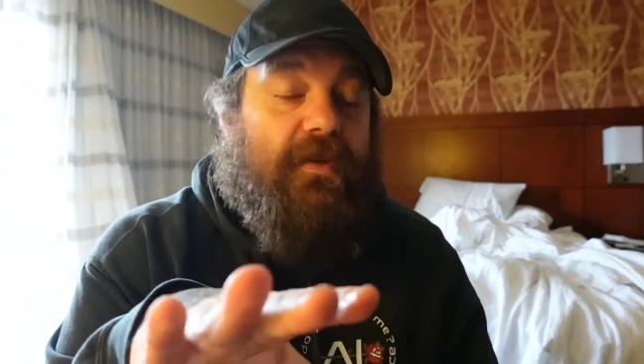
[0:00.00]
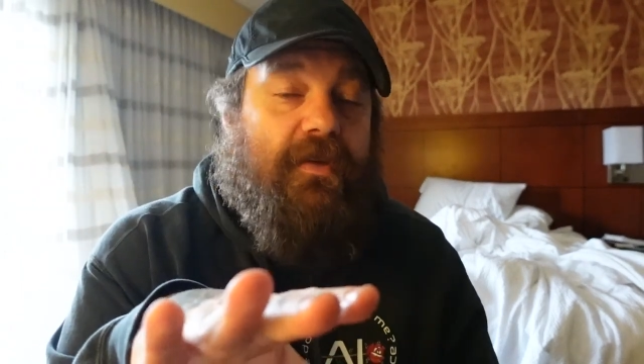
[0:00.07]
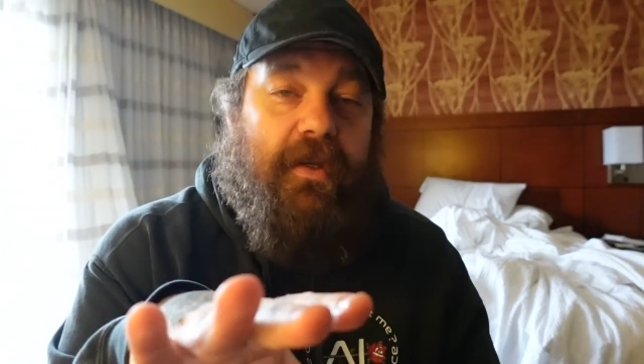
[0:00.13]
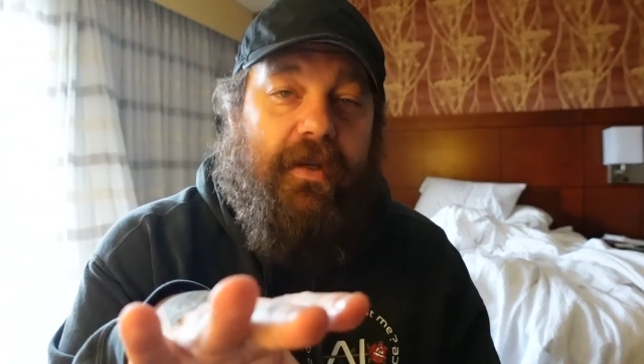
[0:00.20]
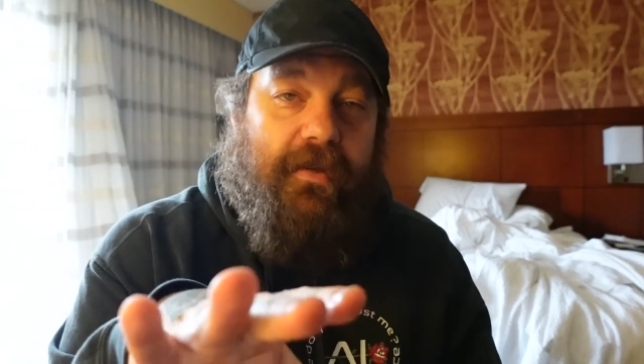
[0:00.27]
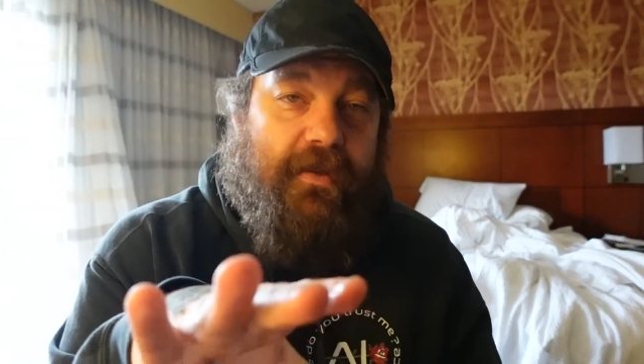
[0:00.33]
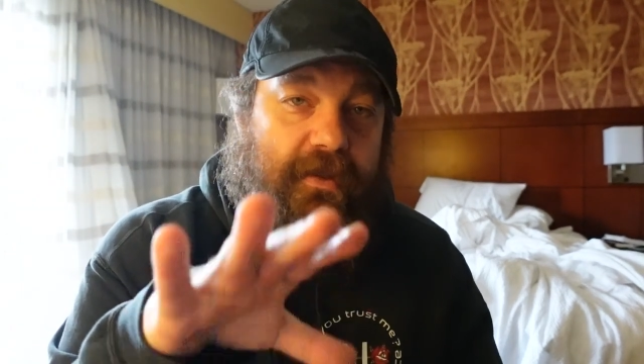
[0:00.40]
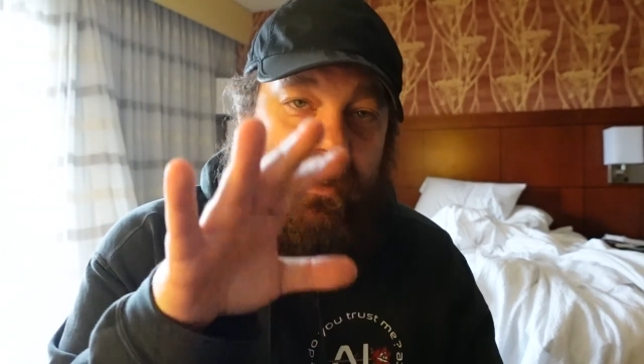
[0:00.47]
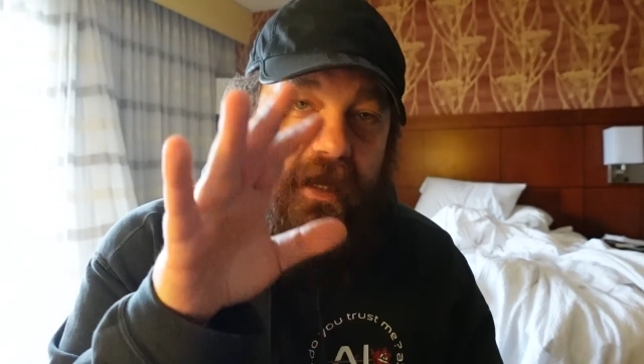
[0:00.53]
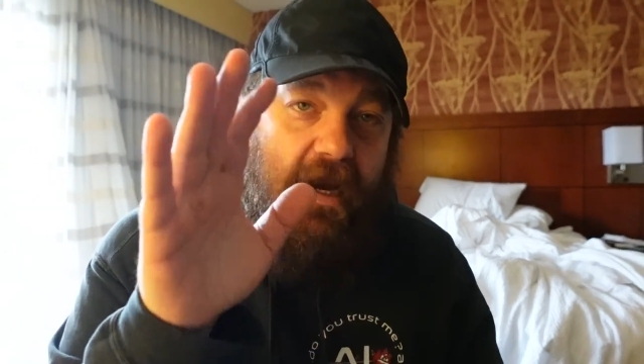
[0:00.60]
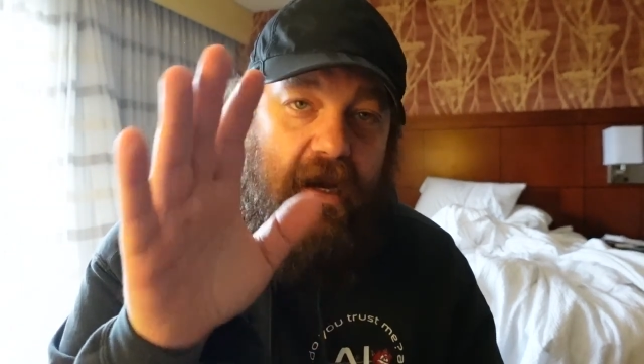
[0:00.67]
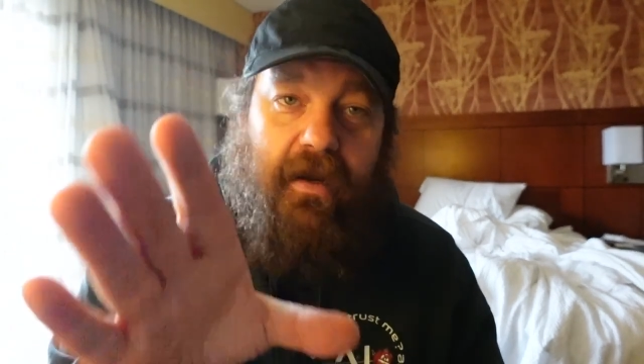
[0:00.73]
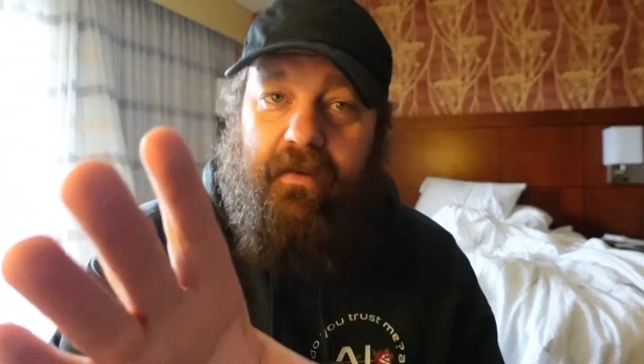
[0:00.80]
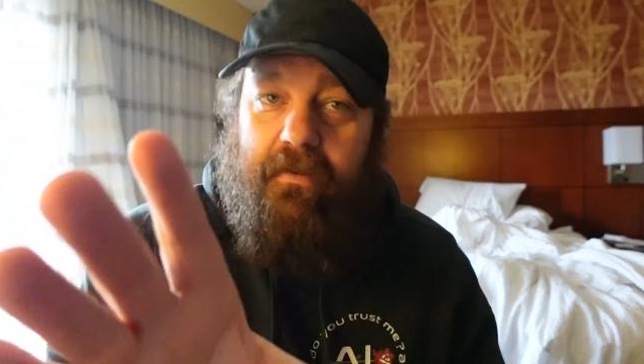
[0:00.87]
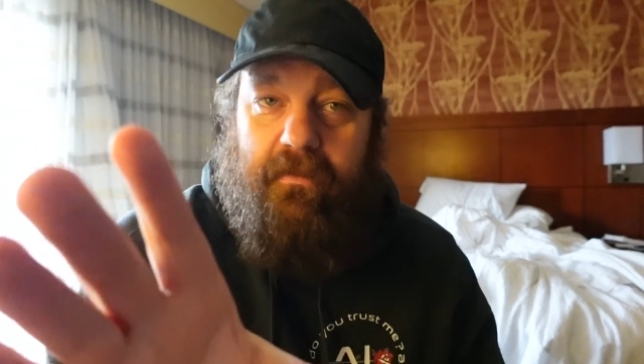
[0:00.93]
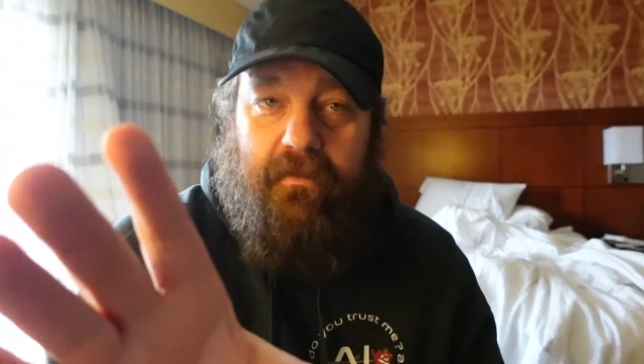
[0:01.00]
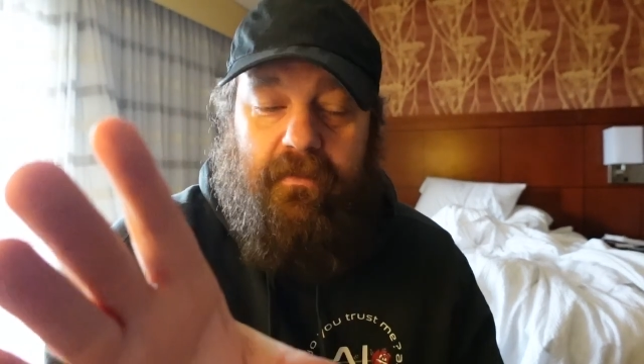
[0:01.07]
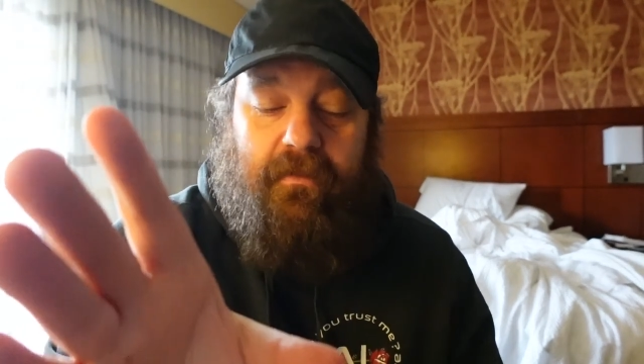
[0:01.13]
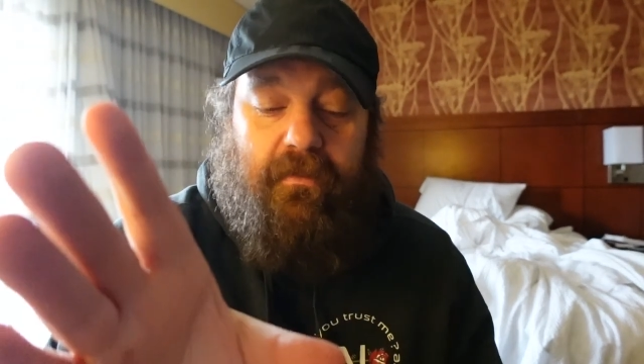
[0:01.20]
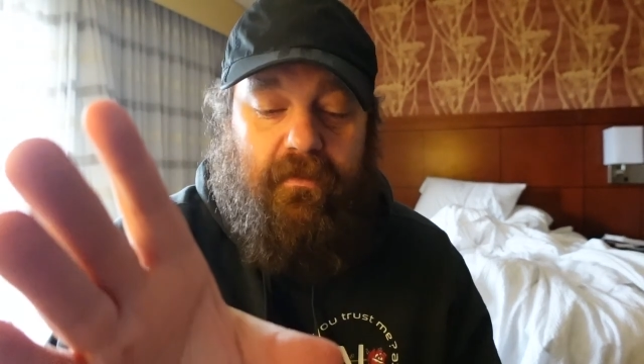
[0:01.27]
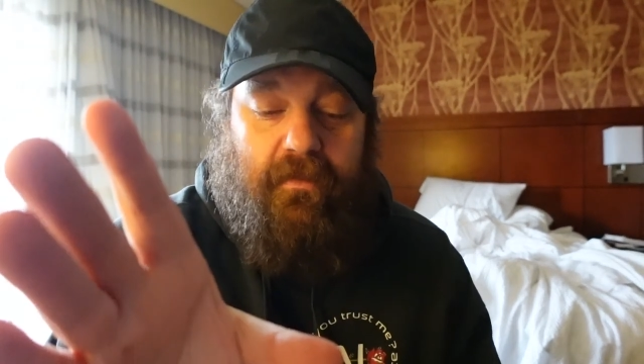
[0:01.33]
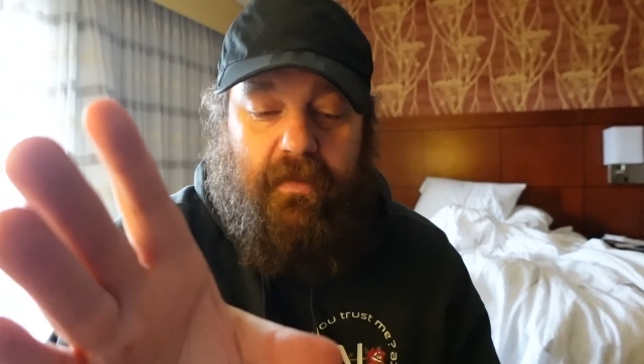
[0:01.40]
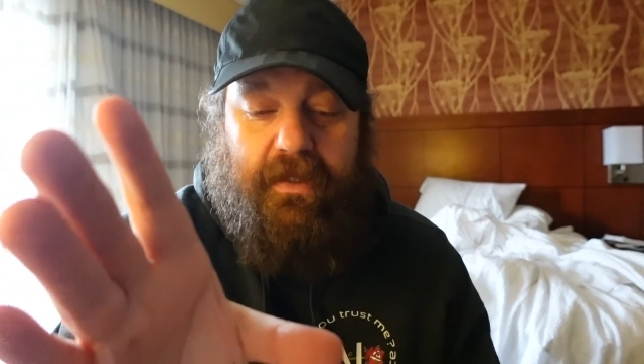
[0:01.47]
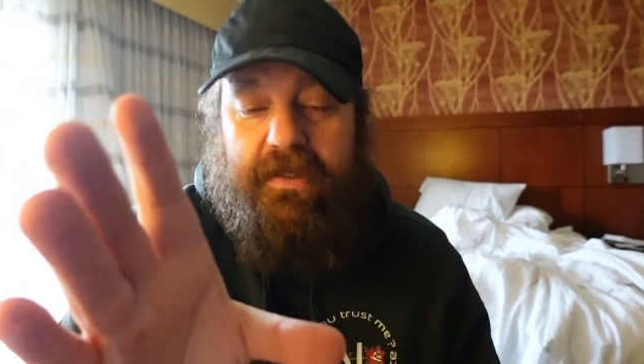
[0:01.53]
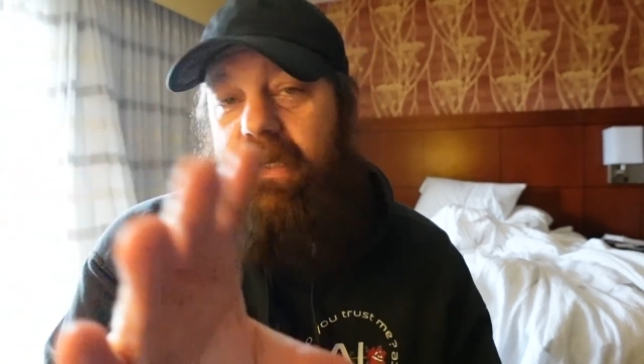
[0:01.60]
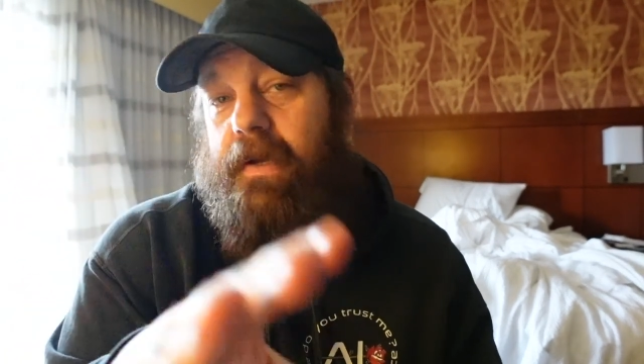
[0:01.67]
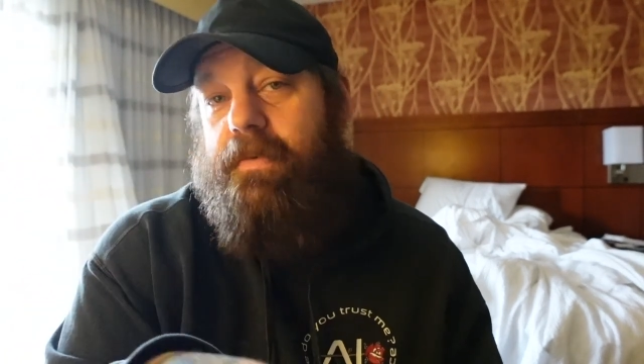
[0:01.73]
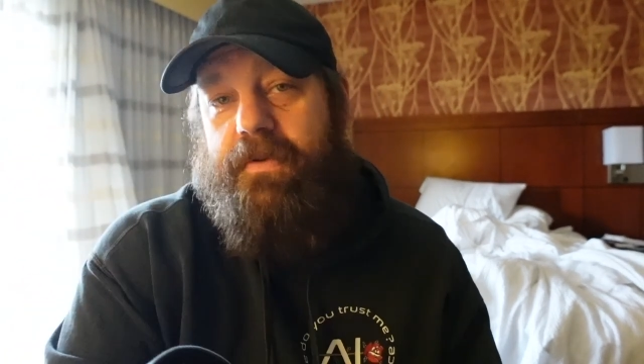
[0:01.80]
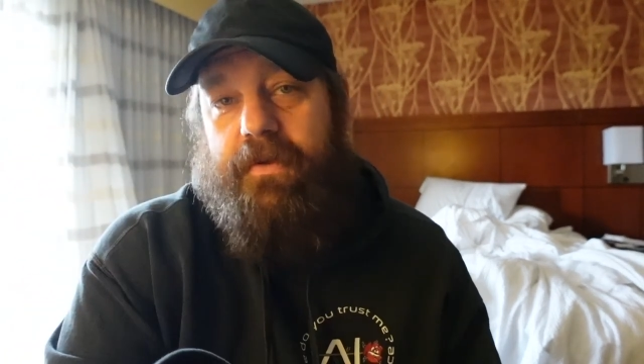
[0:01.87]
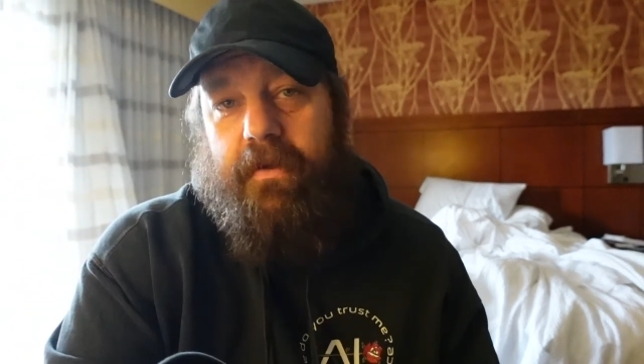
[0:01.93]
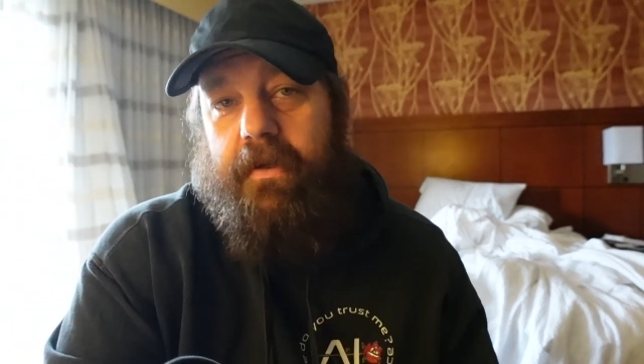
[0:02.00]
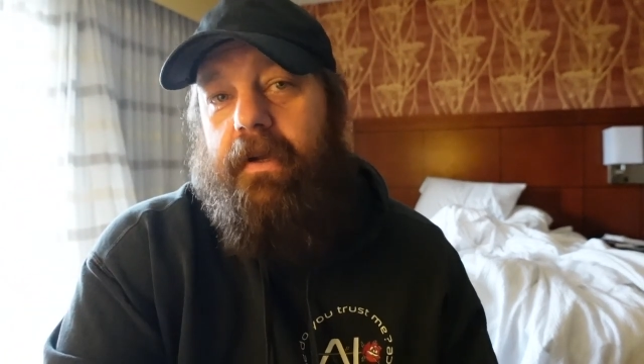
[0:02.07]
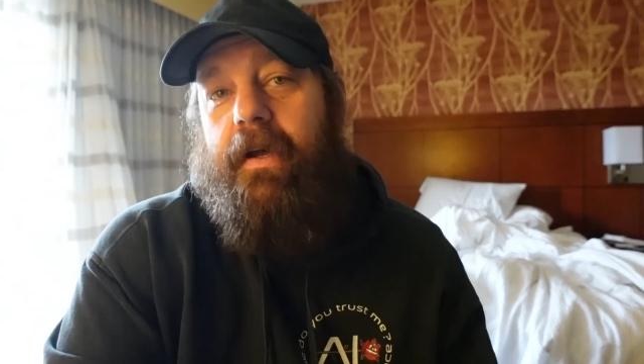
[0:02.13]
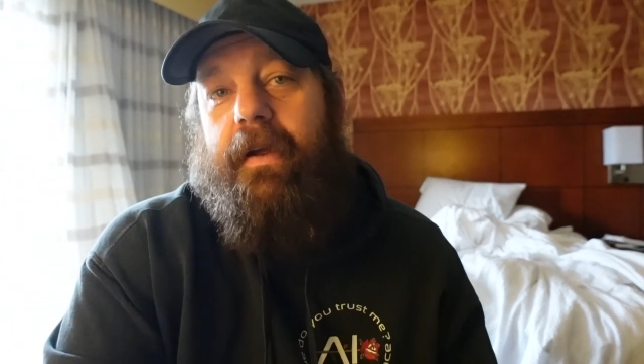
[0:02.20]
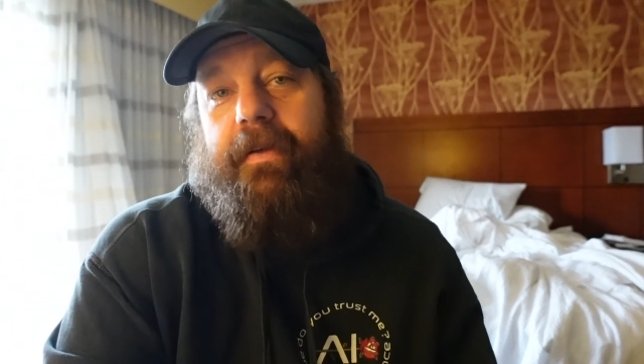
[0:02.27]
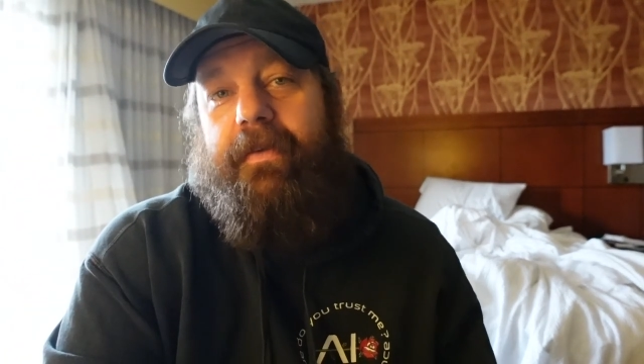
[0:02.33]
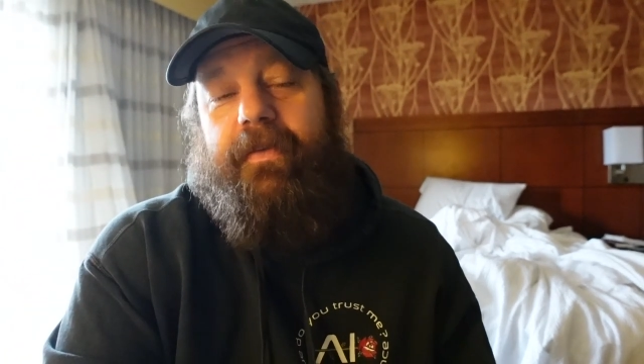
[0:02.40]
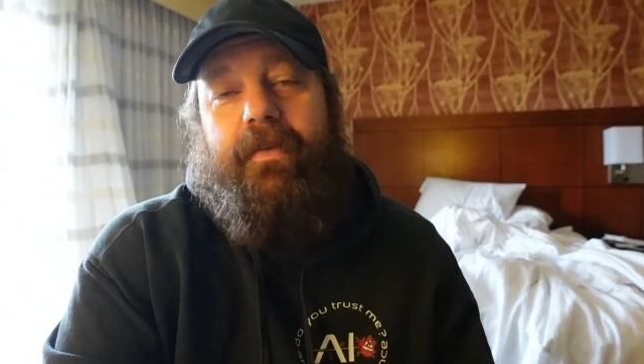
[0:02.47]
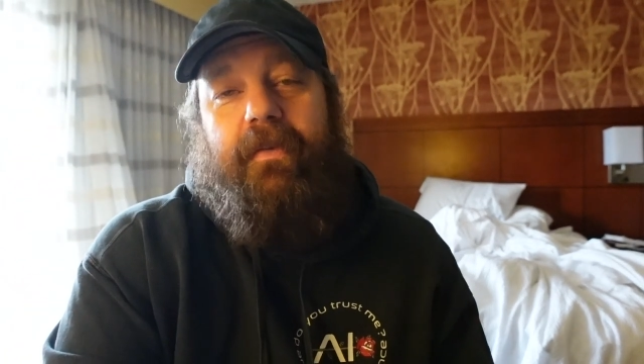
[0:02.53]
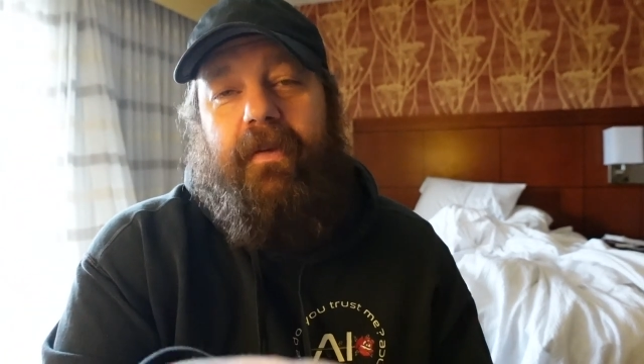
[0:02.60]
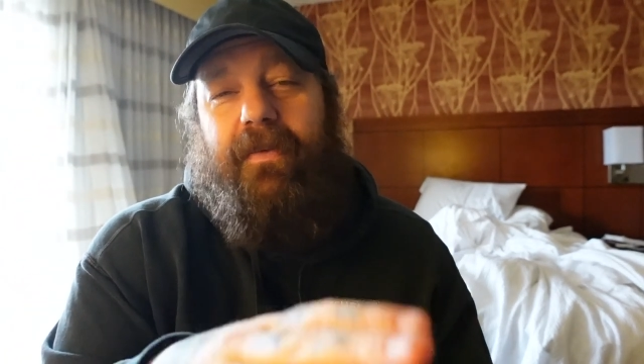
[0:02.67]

hotel is not exceptionally nice.